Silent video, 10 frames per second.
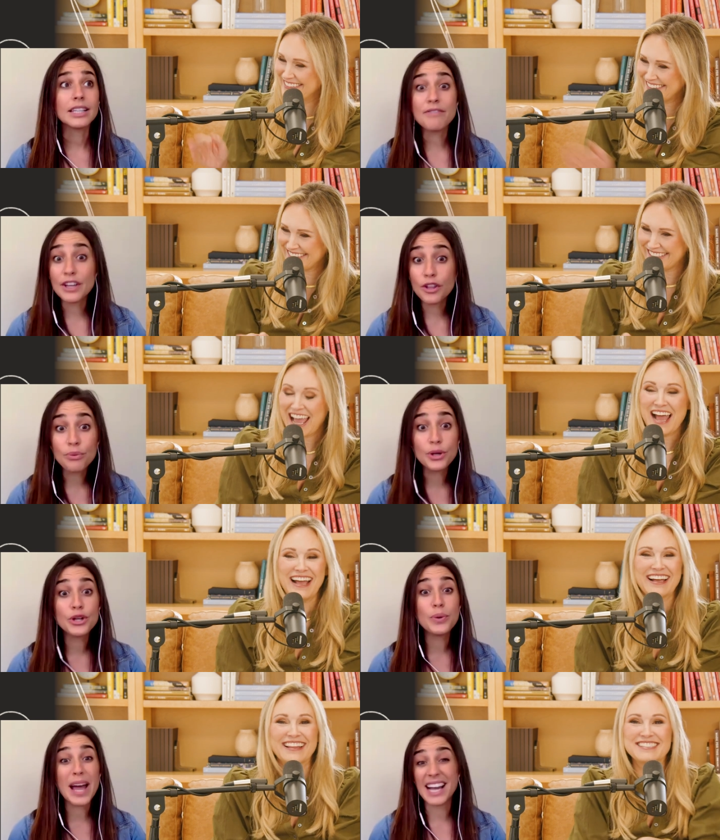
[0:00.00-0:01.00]
Speaker 1: living
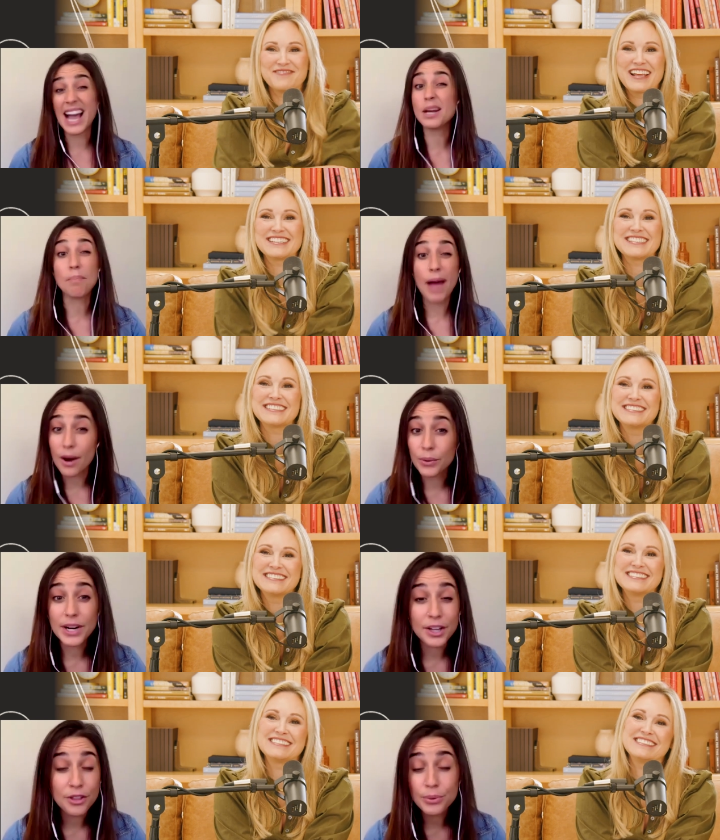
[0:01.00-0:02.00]
through and That's kind amazing. of
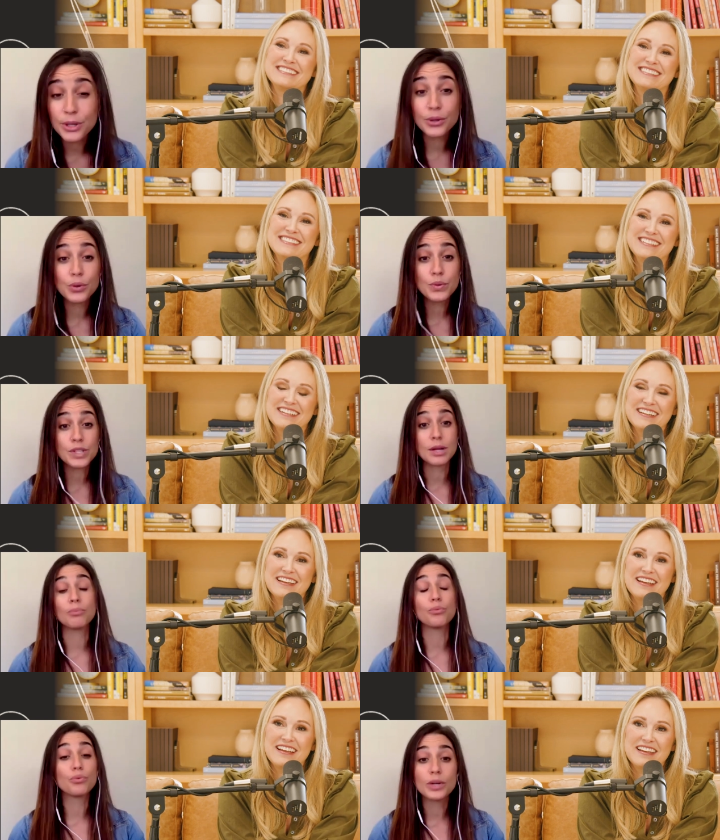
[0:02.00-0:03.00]
powering through some
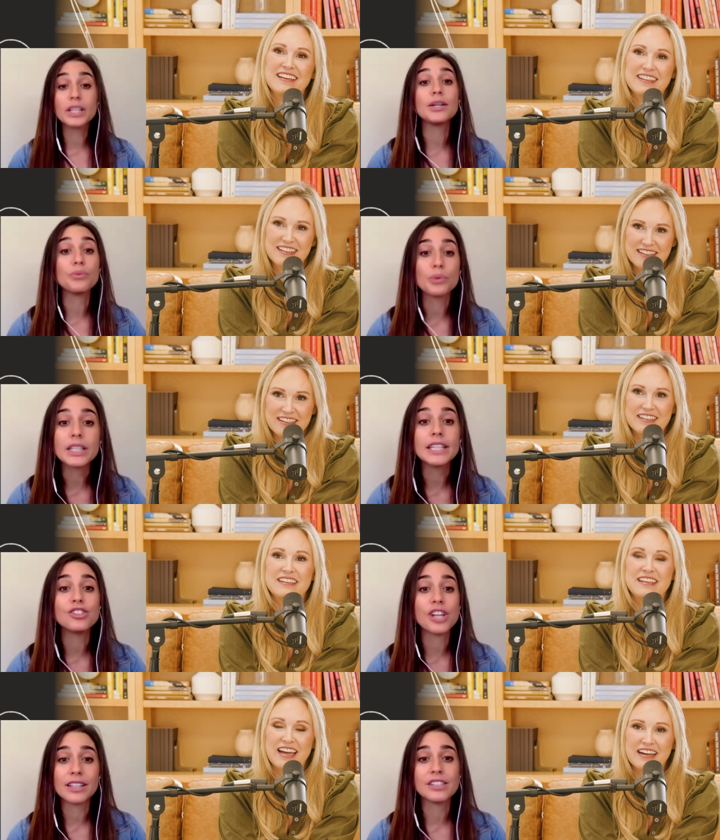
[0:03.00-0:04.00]
really, really
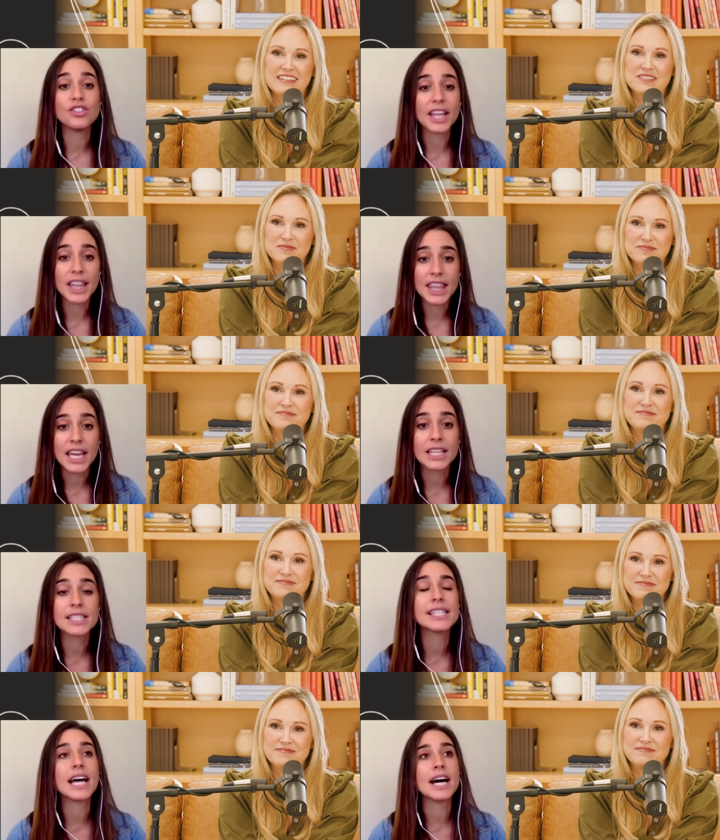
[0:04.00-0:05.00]
challenging yeah.
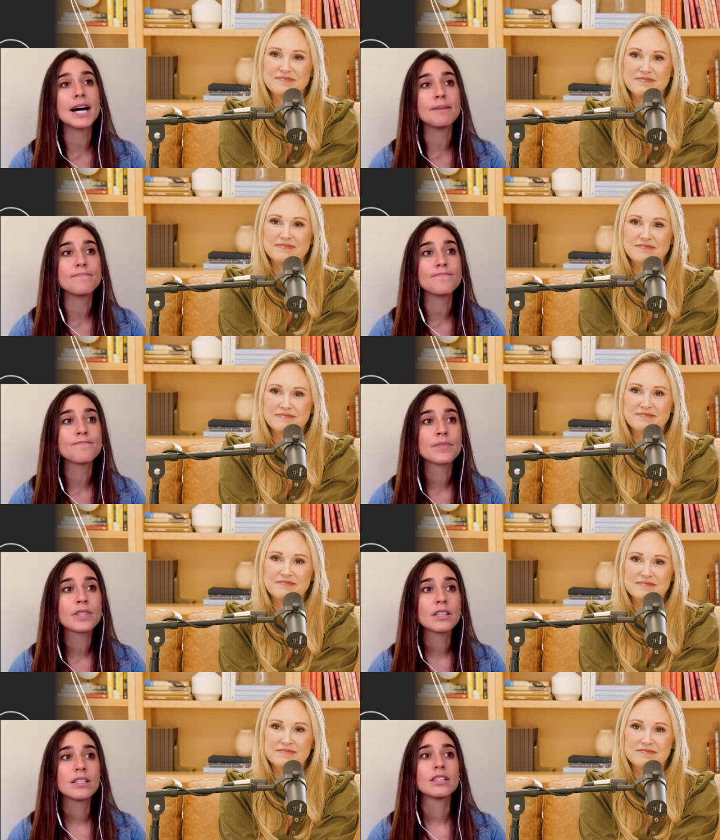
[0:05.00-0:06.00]
things um,
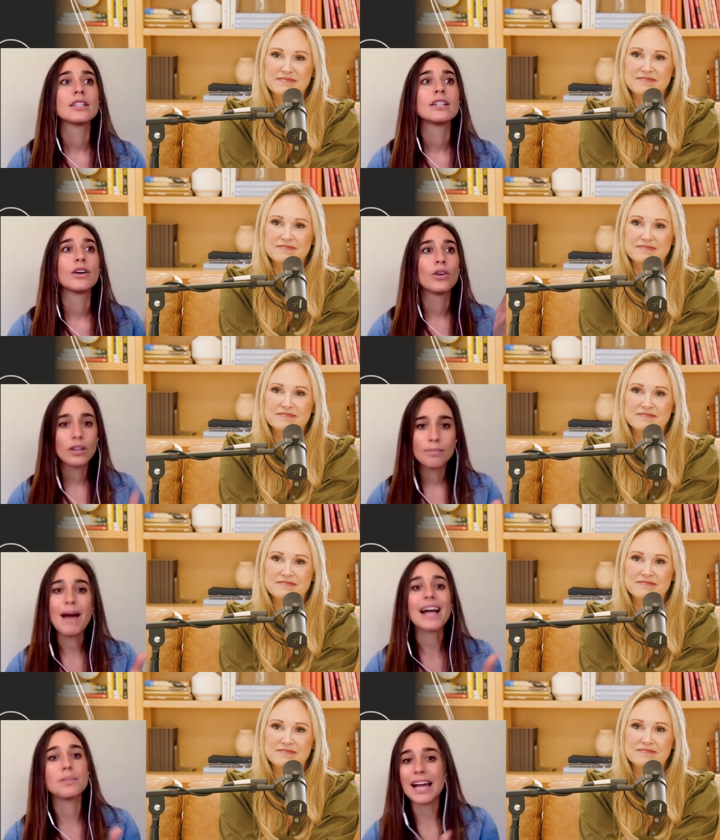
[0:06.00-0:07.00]

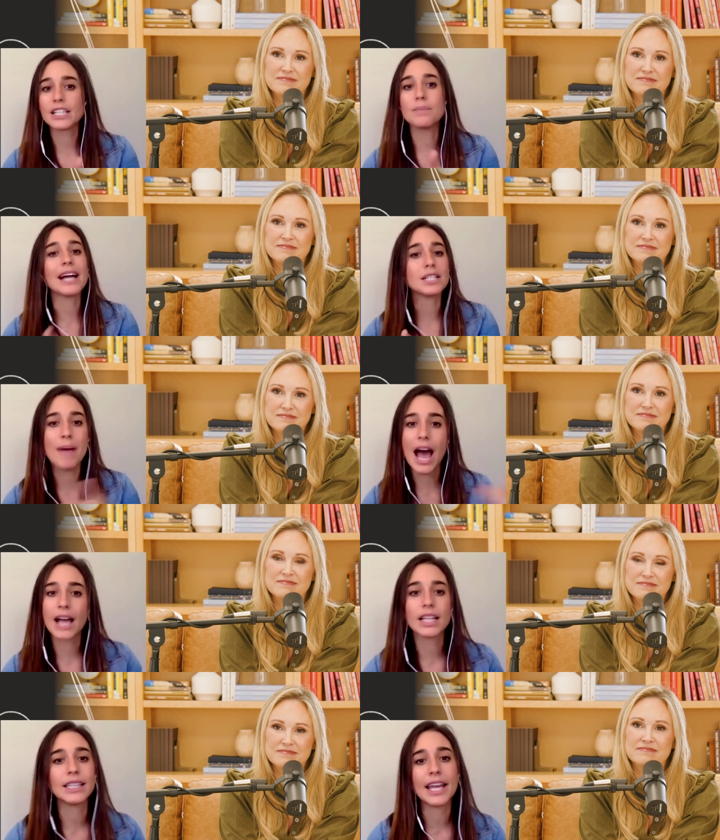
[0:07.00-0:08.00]
back to back to back to
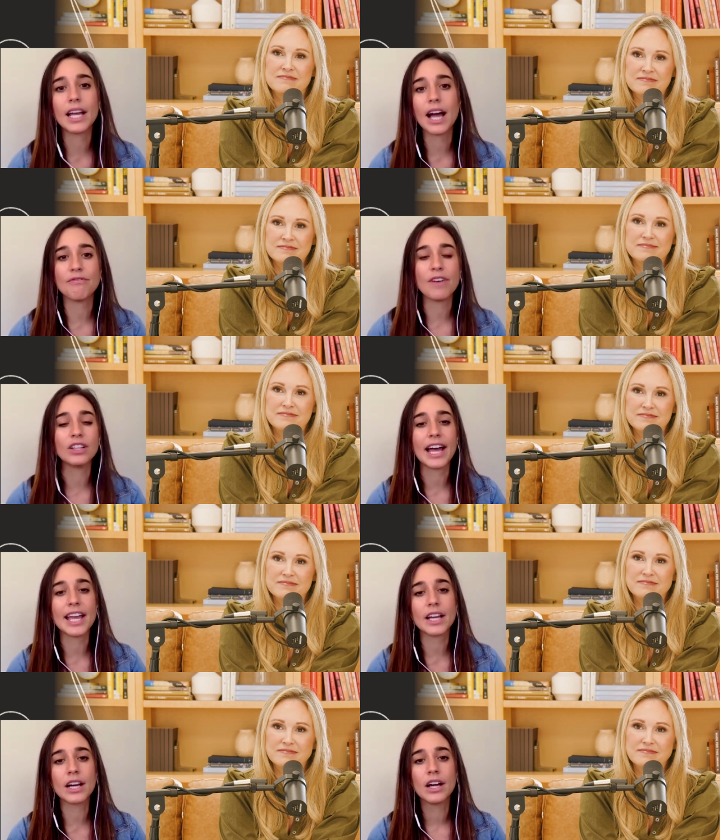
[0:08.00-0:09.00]
back. Like I felt
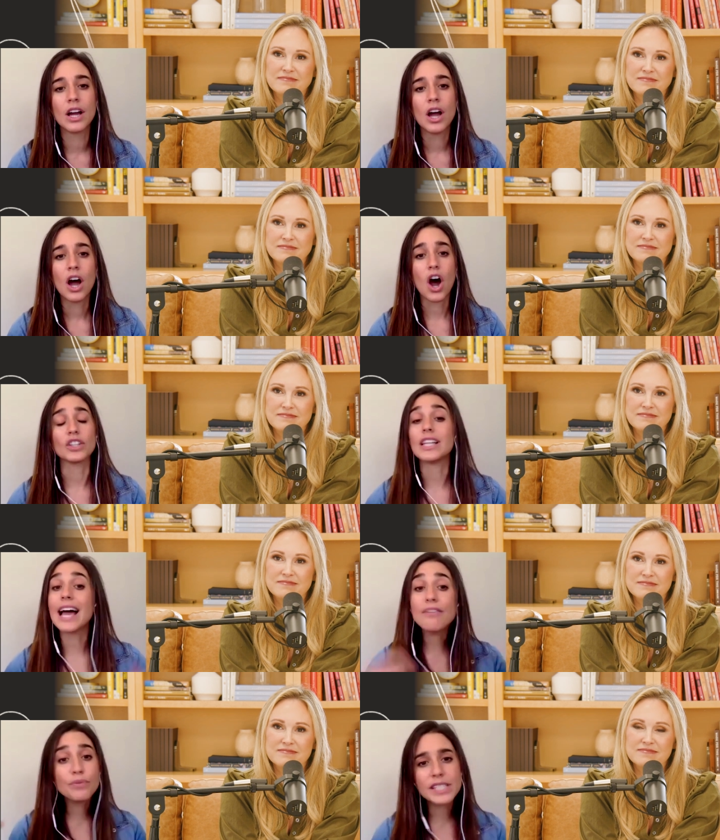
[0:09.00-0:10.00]
like our
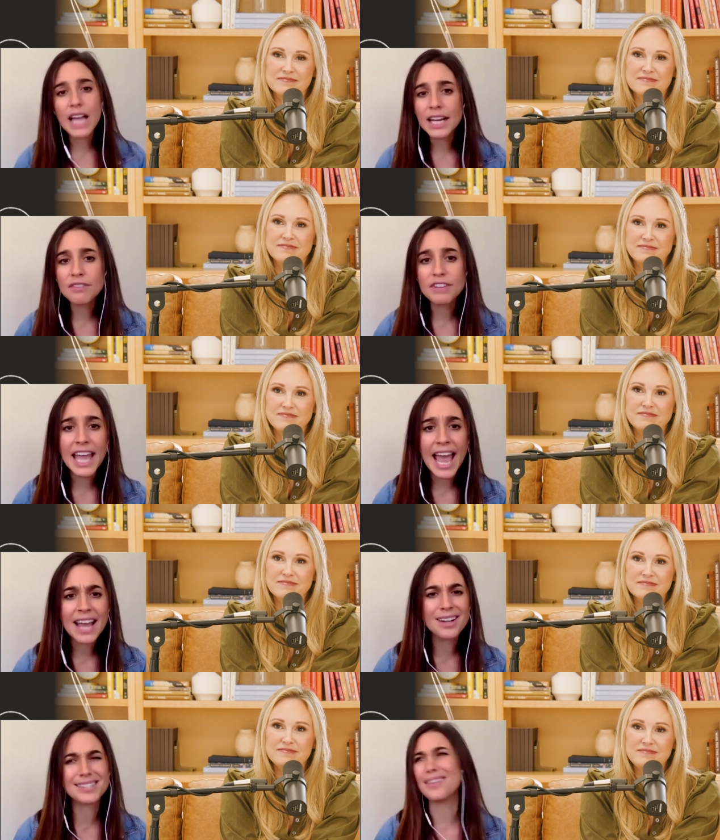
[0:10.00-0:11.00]
life was kind of in
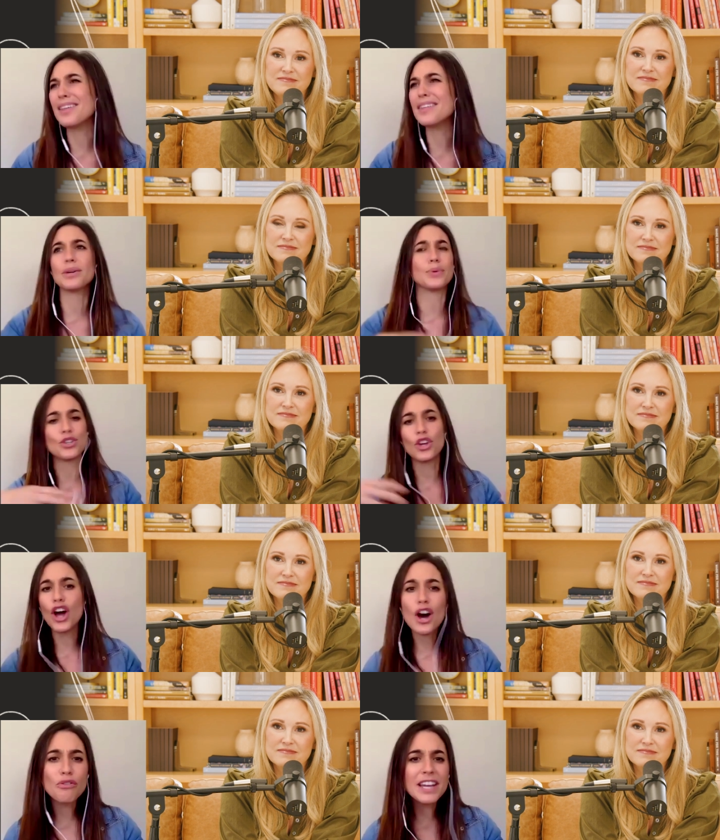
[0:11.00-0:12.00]
chaos. And then there was
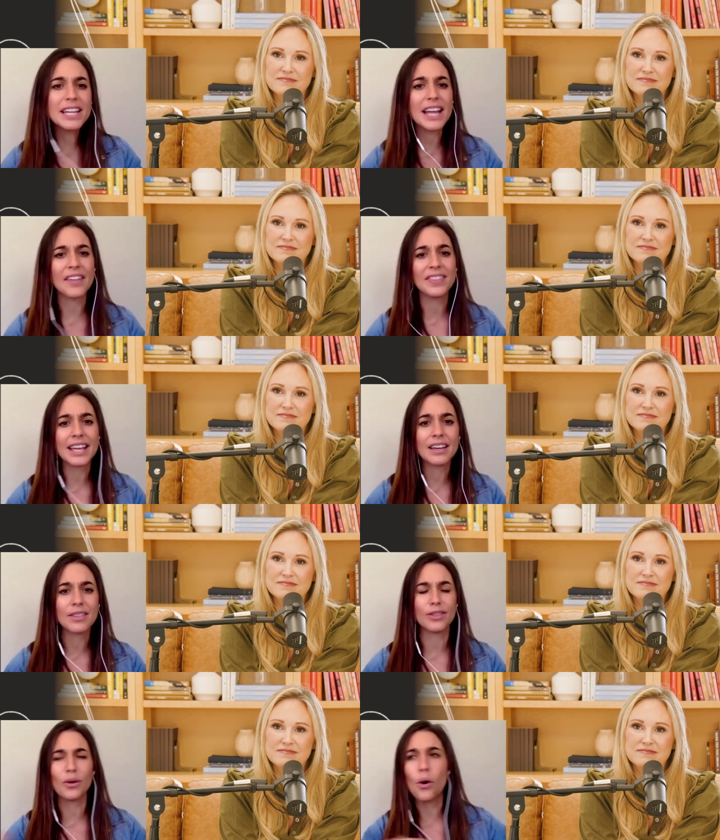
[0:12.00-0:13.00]
COVID and like
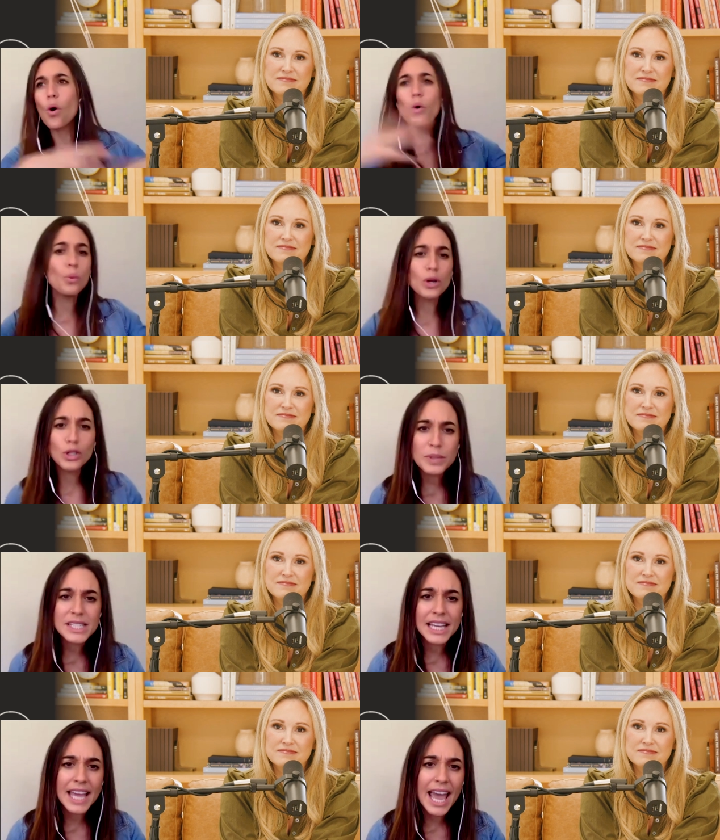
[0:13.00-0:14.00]
the whole world
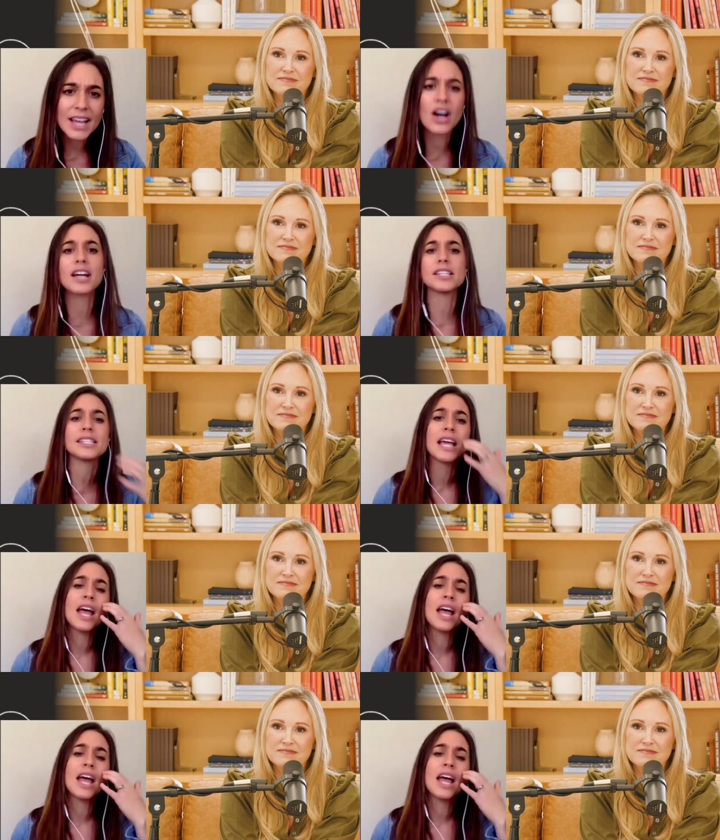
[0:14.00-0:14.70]
was in chaos.